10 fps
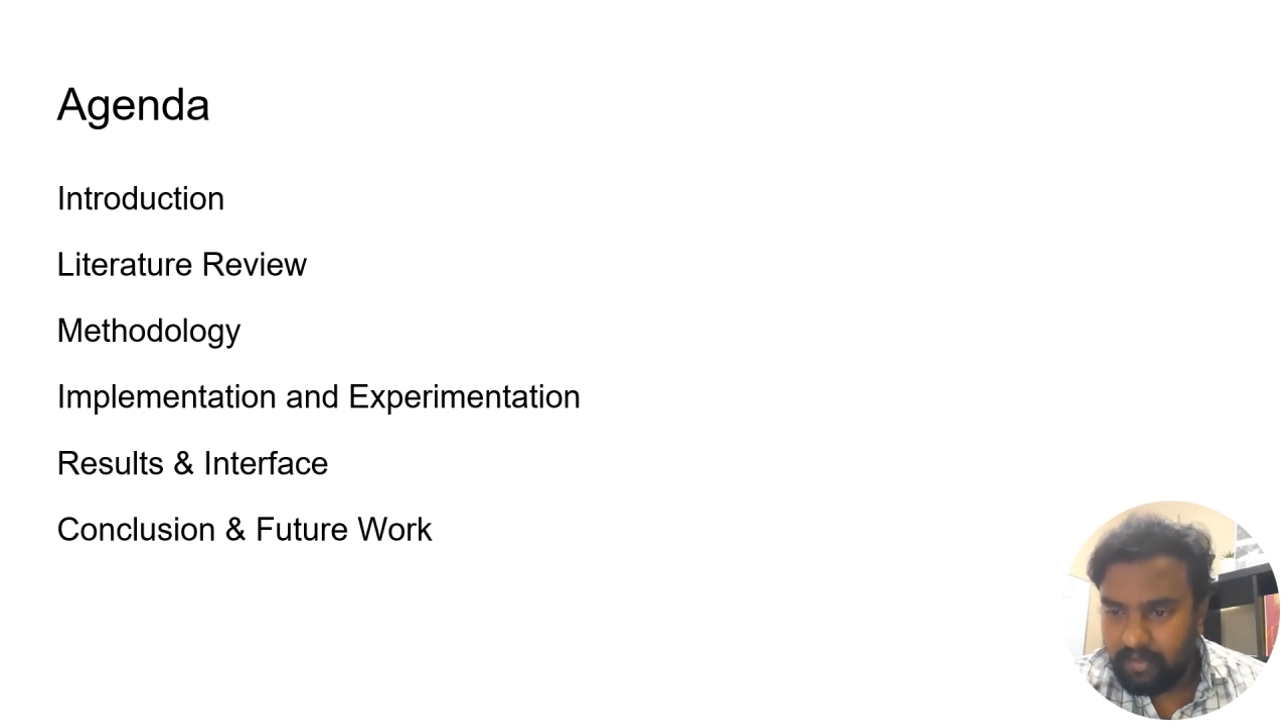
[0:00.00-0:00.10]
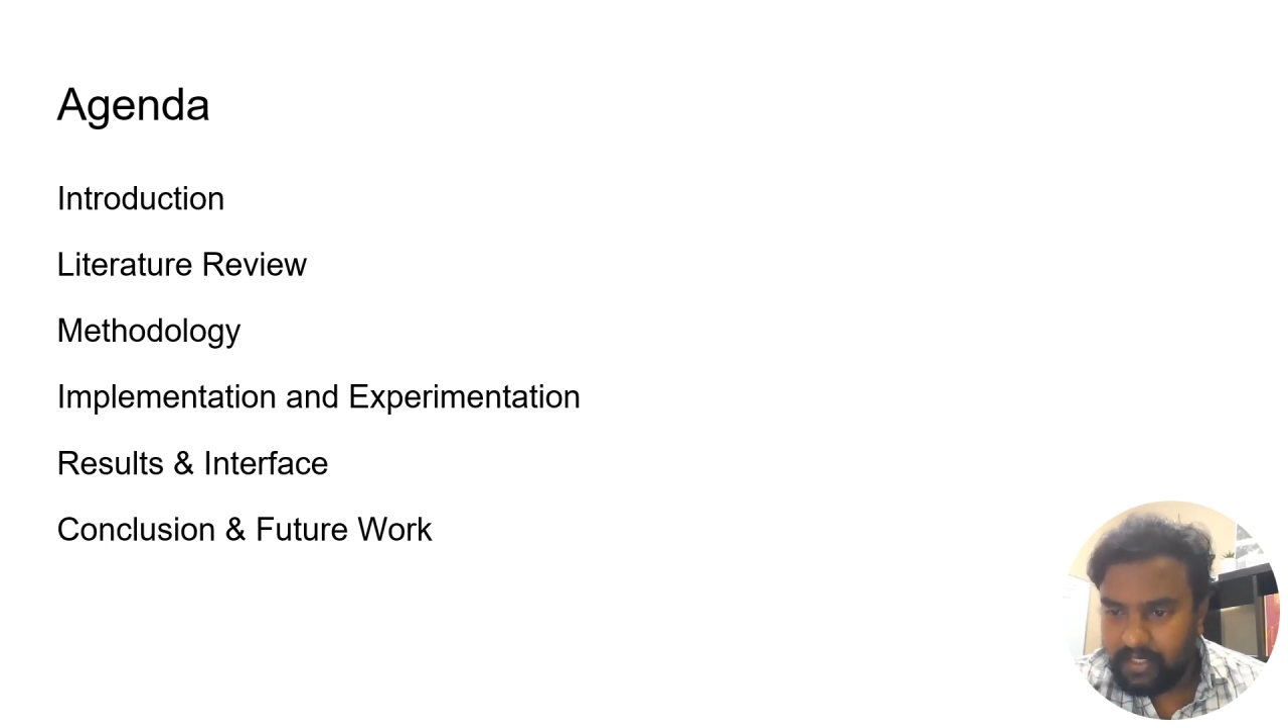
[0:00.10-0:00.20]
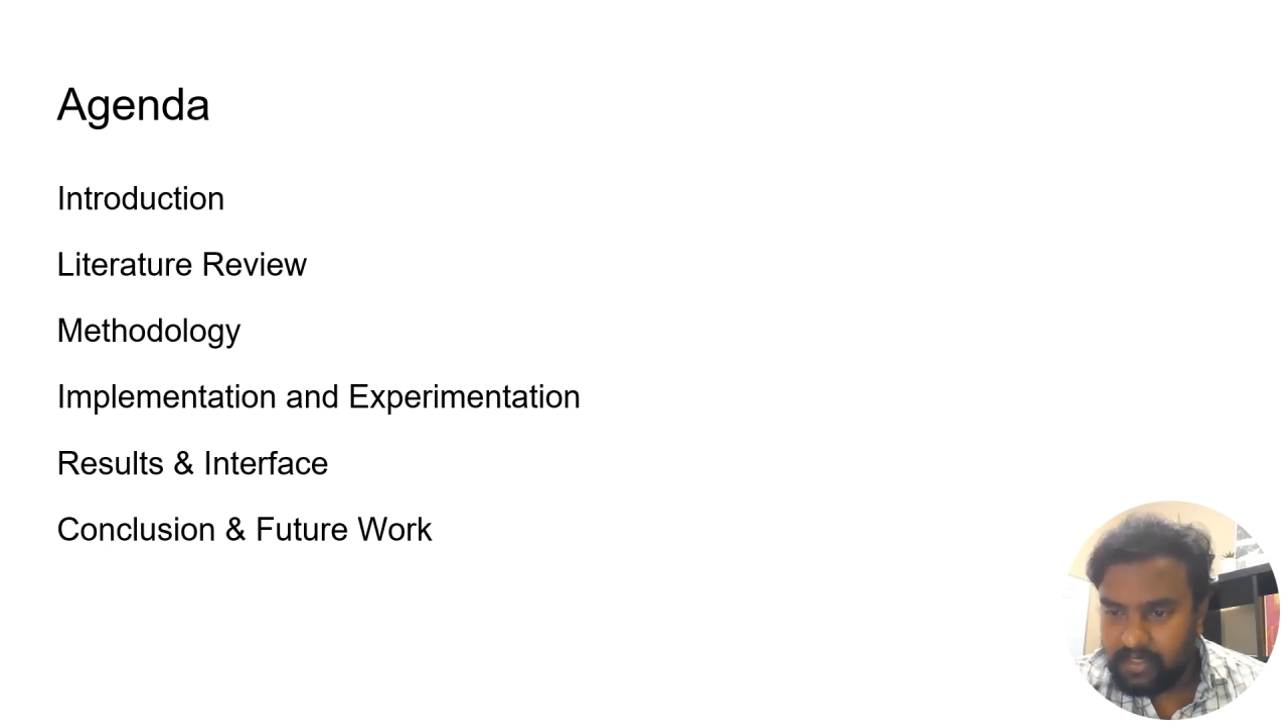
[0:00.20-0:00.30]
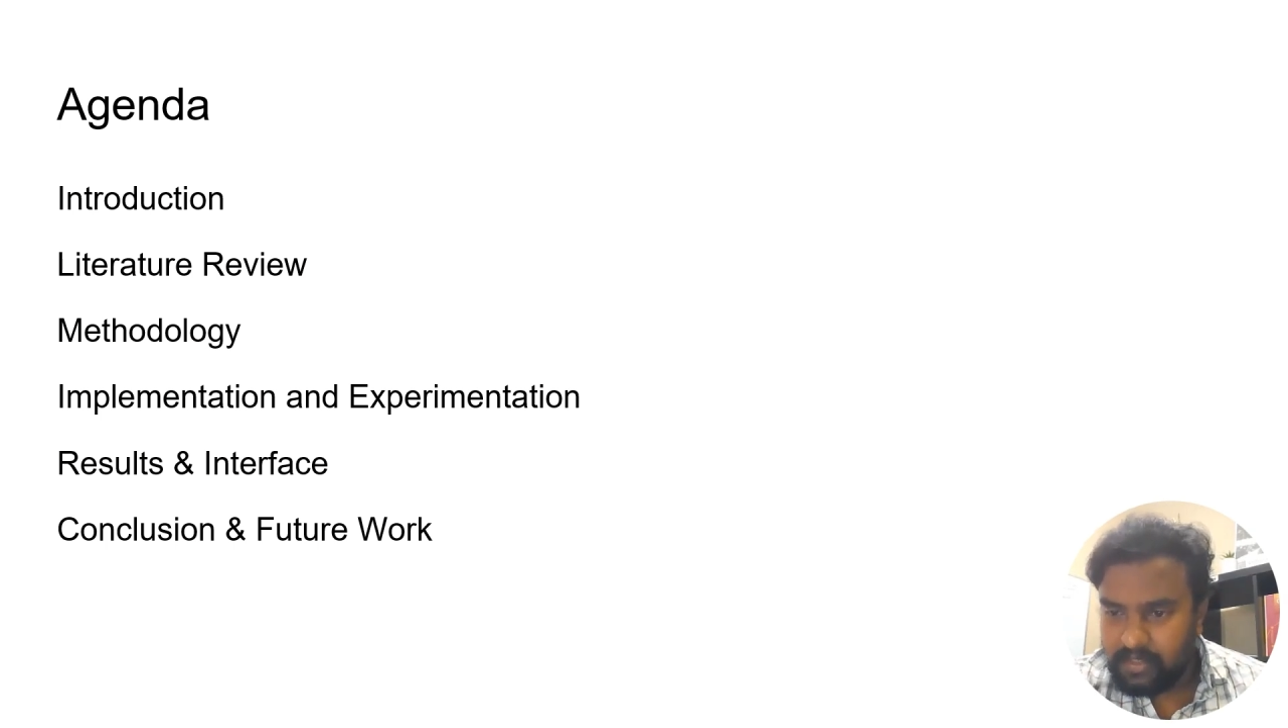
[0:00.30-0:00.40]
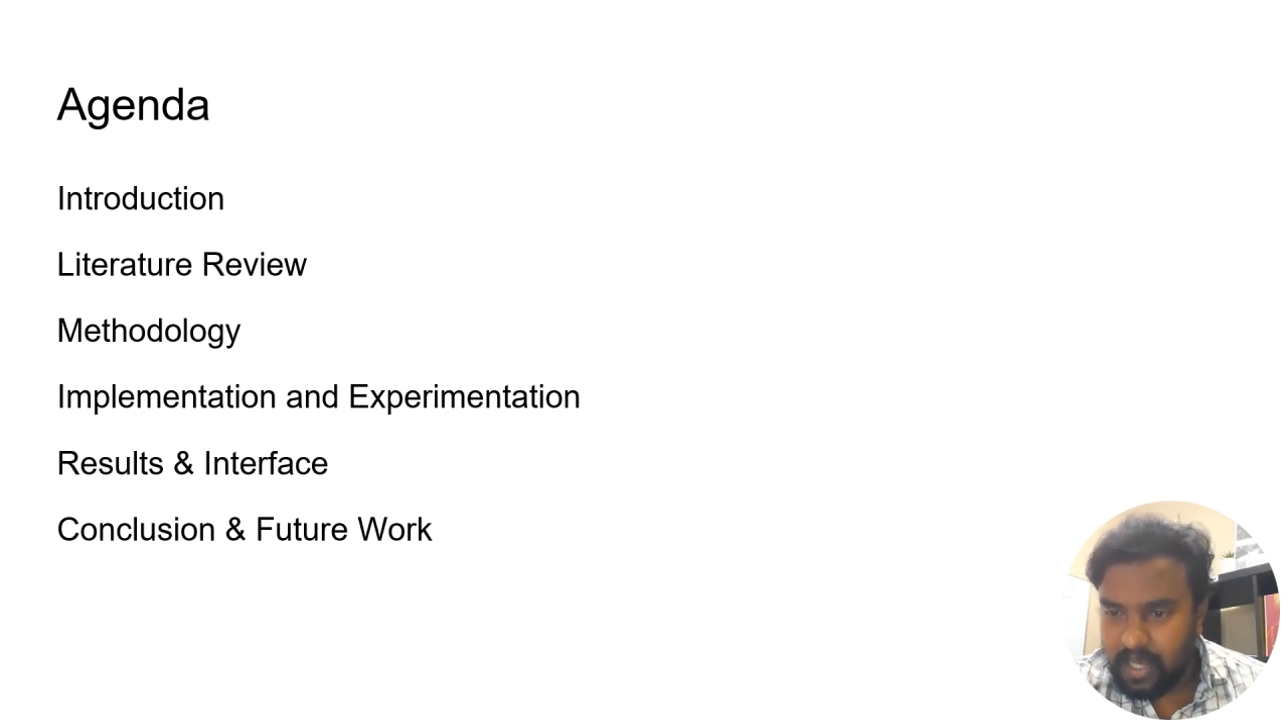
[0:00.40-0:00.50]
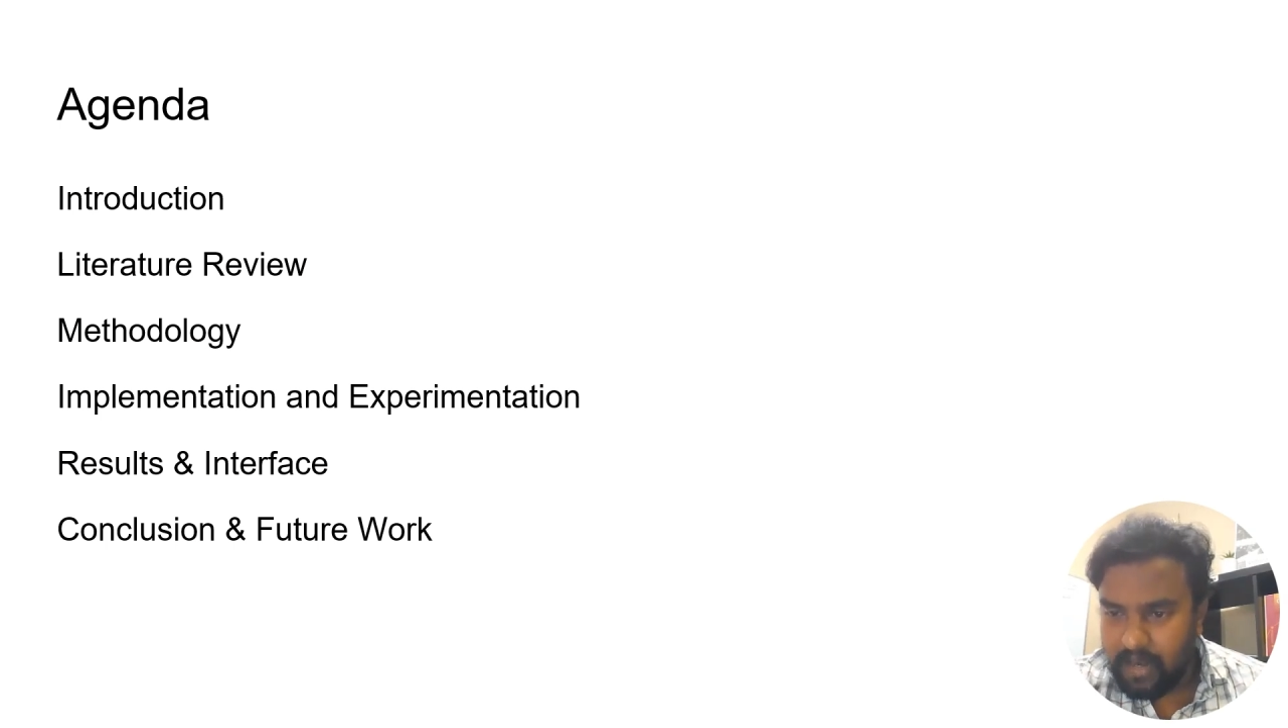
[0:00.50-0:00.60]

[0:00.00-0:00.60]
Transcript: research